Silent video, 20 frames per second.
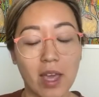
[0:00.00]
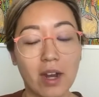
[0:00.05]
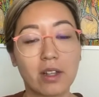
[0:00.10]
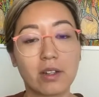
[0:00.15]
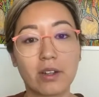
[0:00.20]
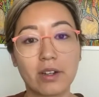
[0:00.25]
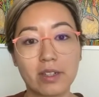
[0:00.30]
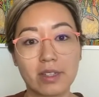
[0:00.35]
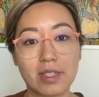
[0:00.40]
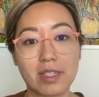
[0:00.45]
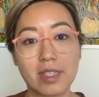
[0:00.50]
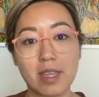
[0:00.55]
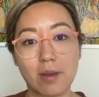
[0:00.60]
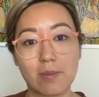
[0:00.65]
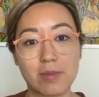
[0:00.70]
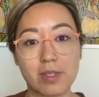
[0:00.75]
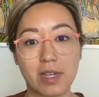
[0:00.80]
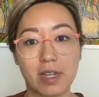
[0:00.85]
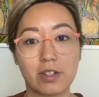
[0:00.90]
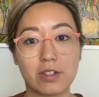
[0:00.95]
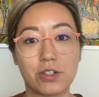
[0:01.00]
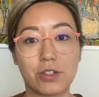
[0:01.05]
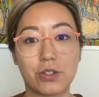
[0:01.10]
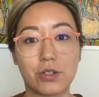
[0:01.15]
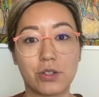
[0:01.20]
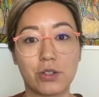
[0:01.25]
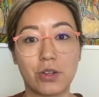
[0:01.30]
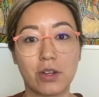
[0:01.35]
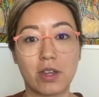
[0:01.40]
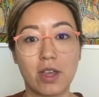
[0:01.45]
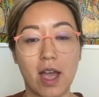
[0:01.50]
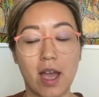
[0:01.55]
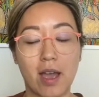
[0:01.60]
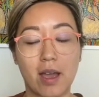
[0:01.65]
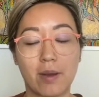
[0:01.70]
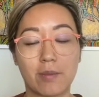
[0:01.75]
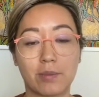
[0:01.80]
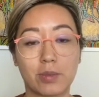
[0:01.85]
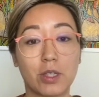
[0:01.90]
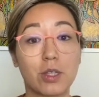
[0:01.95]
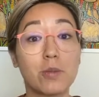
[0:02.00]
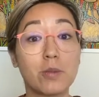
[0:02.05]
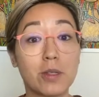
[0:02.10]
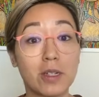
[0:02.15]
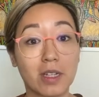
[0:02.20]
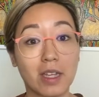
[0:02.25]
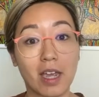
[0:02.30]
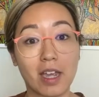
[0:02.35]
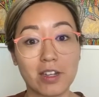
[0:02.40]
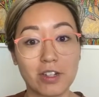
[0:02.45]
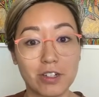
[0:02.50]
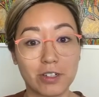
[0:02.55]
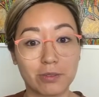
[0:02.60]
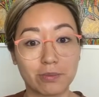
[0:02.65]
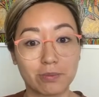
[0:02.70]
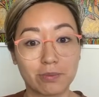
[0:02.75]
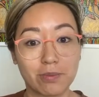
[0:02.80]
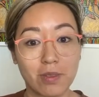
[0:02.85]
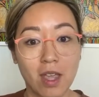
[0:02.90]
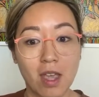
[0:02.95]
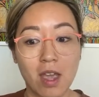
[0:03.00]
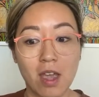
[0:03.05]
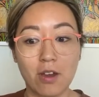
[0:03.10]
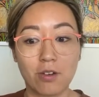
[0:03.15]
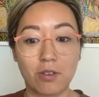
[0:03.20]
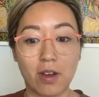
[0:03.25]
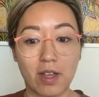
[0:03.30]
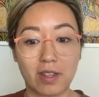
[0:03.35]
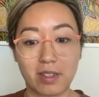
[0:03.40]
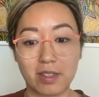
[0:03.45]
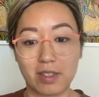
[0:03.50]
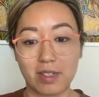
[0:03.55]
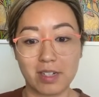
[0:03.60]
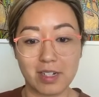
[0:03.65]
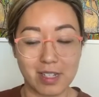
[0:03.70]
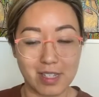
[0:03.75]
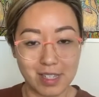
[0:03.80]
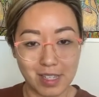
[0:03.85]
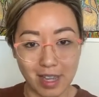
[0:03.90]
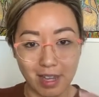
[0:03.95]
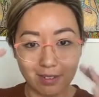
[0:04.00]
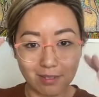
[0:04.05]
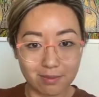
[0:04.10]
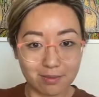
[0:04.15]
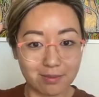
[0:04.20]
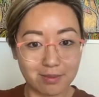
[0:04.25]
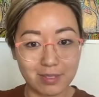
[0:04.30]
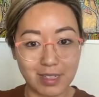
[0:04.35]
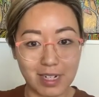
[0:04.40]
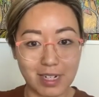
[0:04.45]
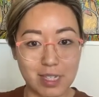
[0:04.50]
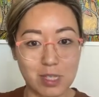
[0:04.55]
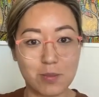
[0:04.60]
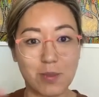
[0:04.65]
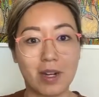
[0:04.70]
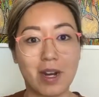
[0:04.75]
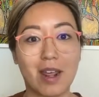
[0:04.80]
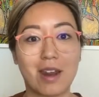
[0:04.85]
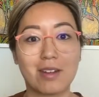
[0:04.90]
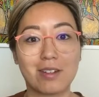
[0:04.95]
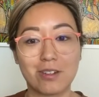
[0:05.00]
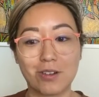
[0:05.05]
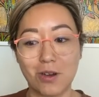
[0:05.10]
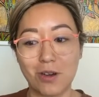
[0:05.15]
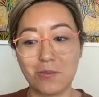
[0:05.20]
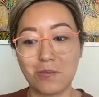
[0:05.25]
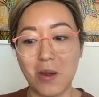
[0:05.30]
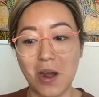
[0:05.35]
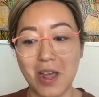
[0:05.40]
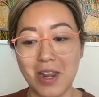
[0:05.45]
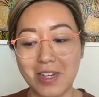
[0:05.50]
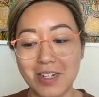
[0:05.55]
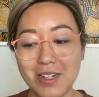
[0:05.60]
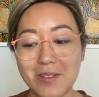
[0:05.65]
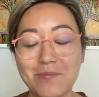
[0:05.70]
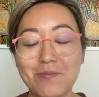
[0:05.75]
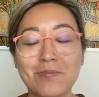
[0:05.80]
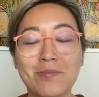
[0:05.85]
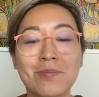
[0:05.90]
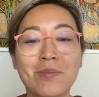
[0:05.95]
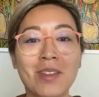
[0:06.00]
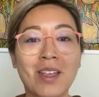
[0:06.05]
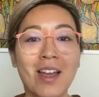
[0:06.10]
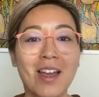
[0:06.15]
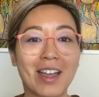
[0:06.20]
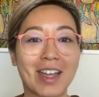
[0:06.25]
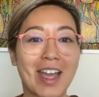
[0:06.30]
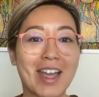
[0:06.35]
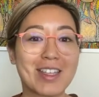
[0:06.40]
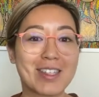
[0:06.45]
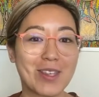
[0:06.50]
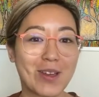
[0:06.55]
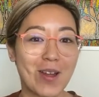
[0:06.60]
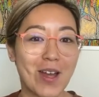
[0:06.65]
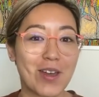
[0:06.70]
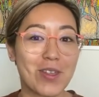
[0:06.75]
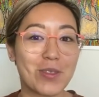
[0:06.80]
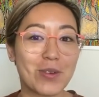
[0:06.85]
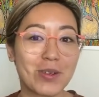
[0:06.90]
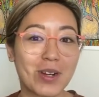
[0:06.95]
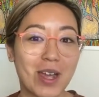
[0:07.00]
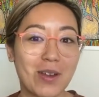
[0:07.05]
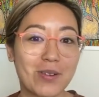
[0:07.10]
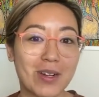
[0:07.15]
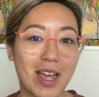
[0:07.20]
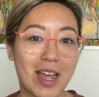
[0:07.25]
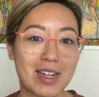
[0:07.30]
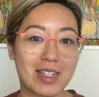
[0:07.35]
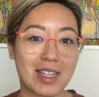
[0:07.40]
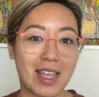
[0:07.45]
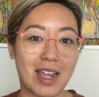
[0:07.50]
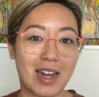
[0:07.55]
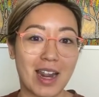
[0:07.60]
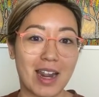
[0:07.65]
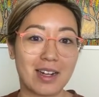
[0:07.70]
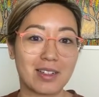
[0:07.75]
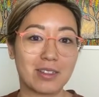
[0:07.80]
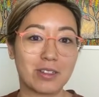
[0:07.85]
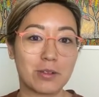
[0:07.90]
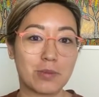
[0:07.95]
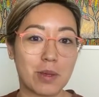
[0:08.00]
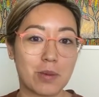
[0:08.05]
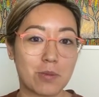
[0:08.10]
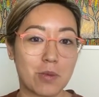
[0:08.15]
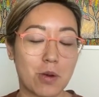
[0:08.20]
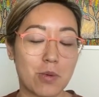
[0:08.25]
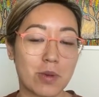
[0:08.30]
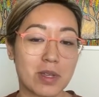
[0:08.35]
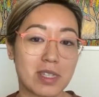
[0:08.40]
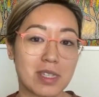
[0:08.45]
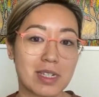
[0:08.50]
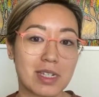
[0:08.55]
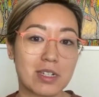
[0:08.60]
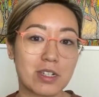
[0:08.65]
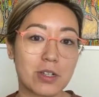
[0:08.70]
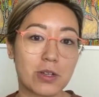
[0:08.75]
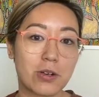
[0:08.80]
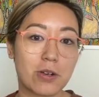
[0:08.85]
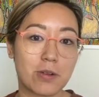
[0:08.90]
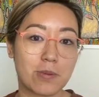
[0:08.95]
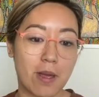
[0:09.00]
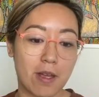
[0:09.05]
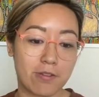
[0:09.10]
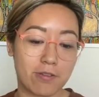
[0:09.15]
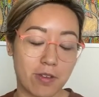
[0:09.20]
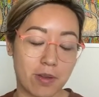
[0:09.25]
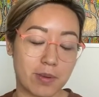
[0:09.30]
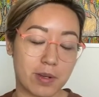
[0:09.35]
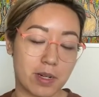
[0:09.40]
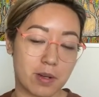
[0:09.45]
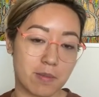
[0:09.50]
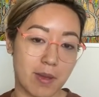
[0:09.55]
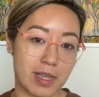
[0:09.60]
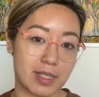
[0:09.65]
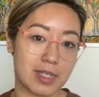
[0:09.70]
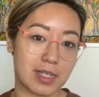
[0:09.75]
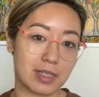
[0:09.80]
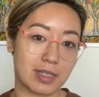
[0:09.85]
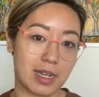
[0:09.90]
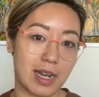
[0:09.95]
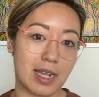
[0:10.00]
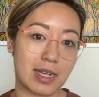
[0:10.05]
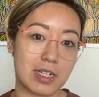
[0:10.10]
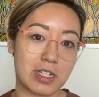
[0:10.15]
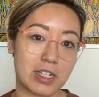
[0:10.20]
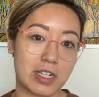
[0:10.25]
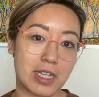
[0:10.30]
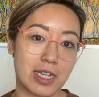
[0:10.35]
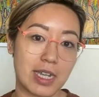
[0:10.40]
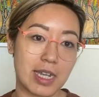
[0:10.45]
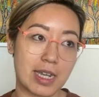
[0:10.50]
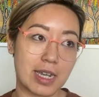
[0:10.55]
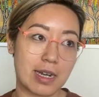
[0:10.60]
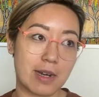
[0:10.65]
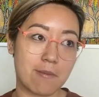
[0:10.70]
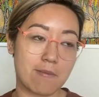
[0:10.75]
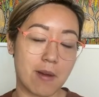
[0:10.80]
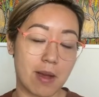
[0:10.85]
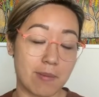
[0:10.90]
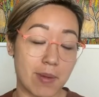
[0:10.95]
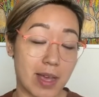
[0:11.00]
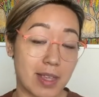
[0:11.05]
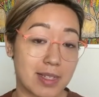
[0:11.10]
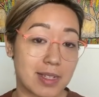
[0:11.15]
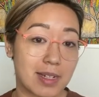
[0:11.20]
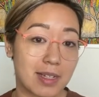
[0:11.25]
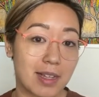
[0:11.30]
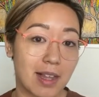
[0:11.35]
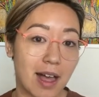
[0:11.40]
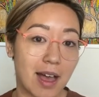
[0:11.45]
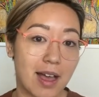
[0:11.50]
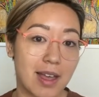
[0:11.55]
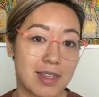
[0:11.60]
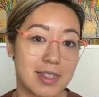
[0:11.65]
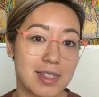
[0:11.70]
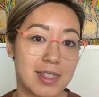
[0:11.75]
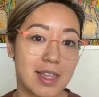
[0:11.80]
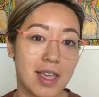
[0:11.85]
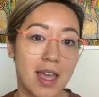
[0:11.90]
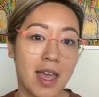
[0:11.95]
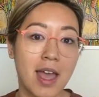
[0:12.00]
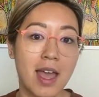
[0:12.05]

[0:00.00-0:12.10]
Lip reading: And a lot of this comes down to communication rather than just like getting spun out in your own mind. Okay, so I thought I would hash that out a little bit more because I didn't talk about feminine and masculine energy in my masterclass.